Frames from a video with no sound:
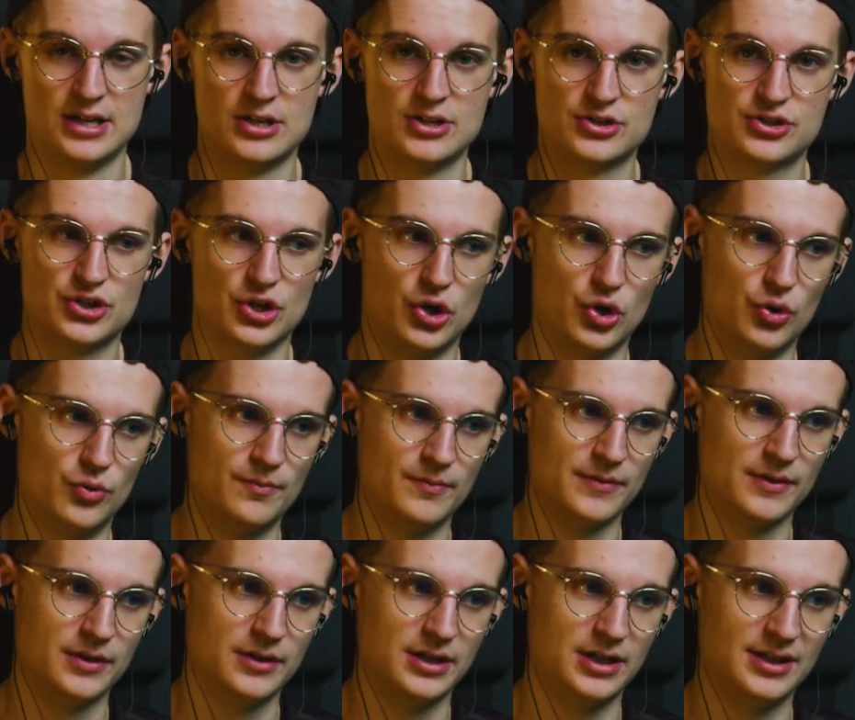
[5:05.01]
So
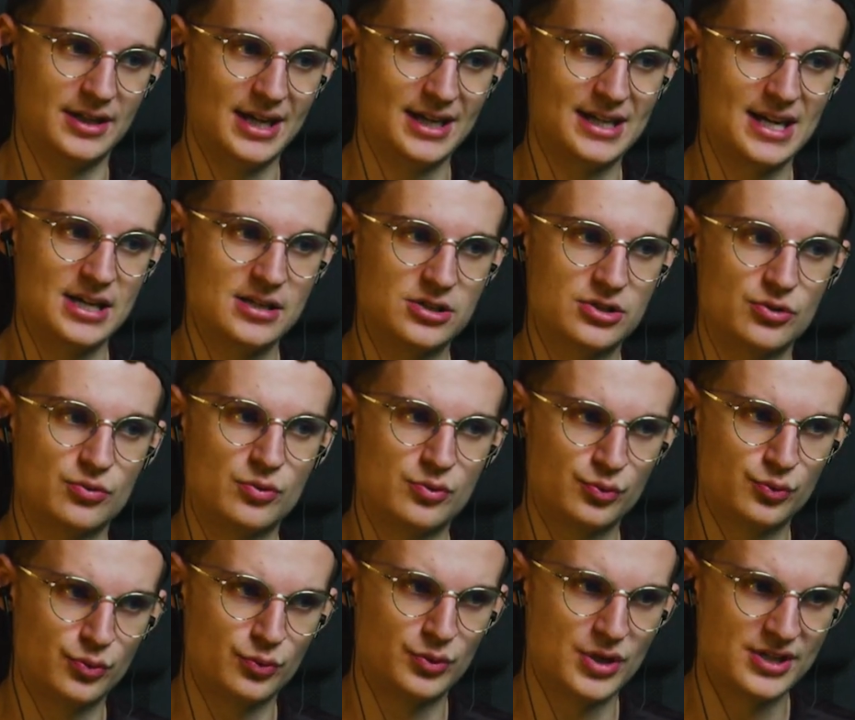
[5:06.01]
in that case,
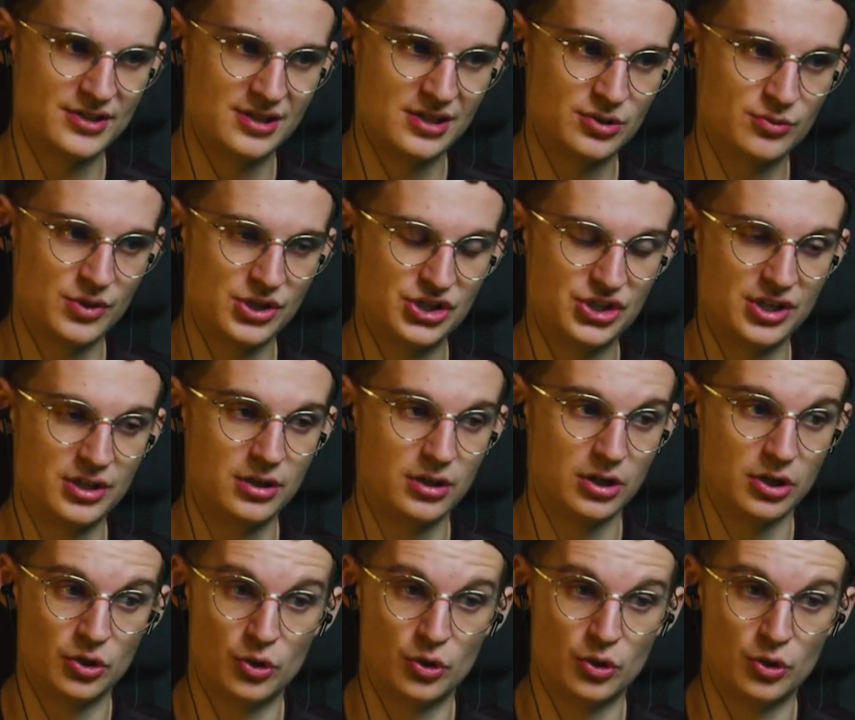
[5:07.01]
right stick switching,